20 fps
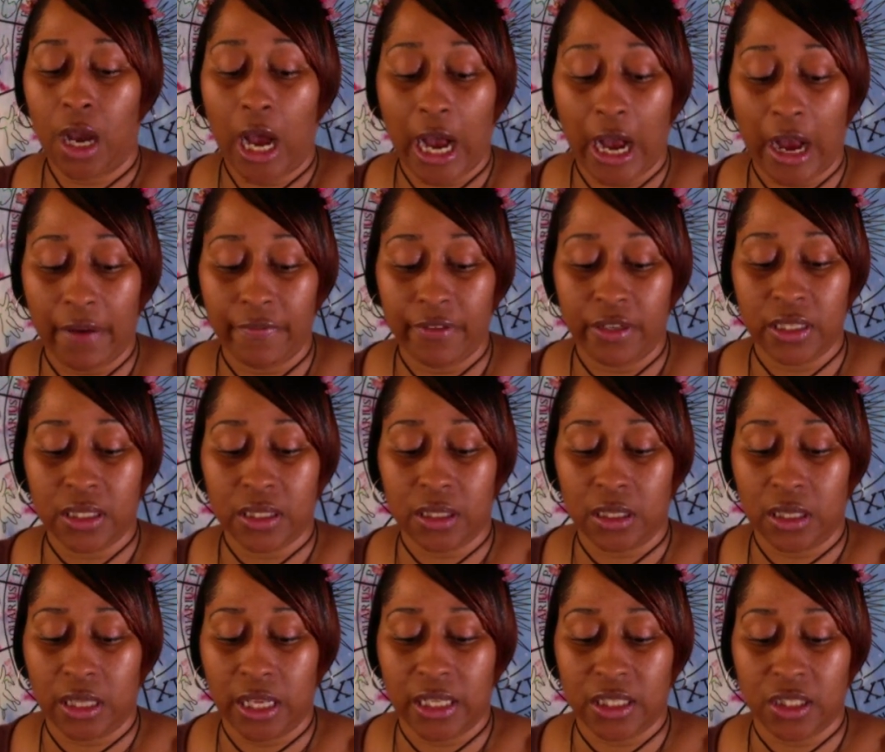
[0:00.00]

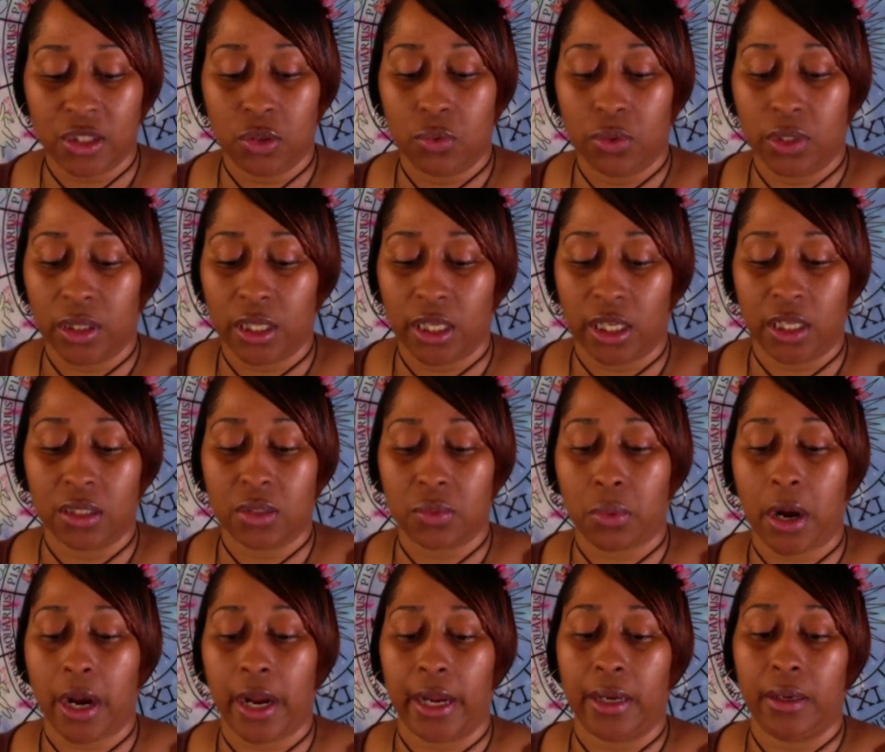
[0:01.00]
Obviously, that's doing things
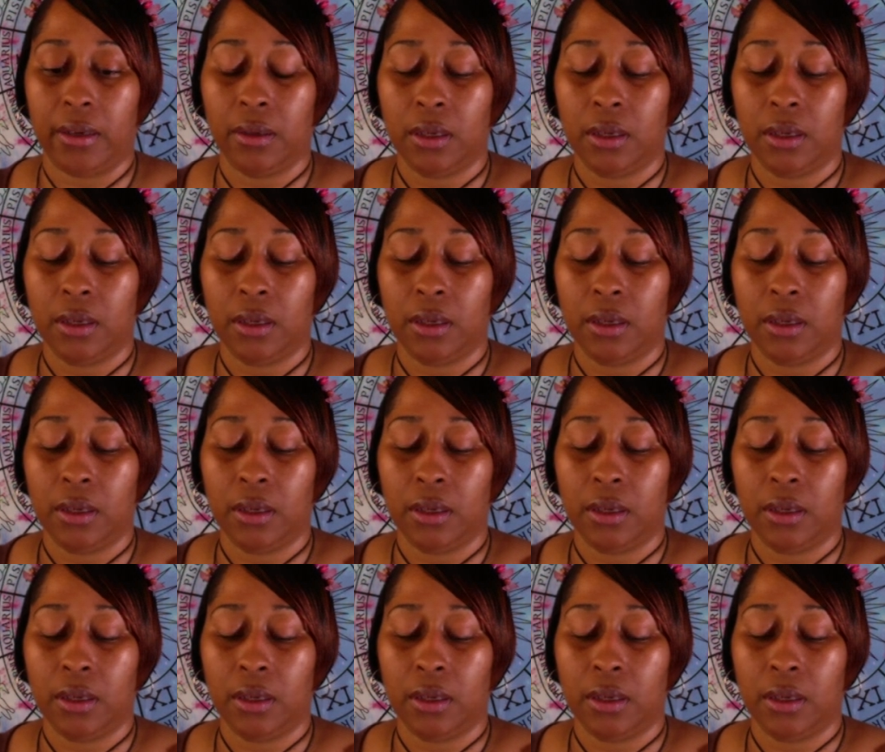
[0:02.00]
right.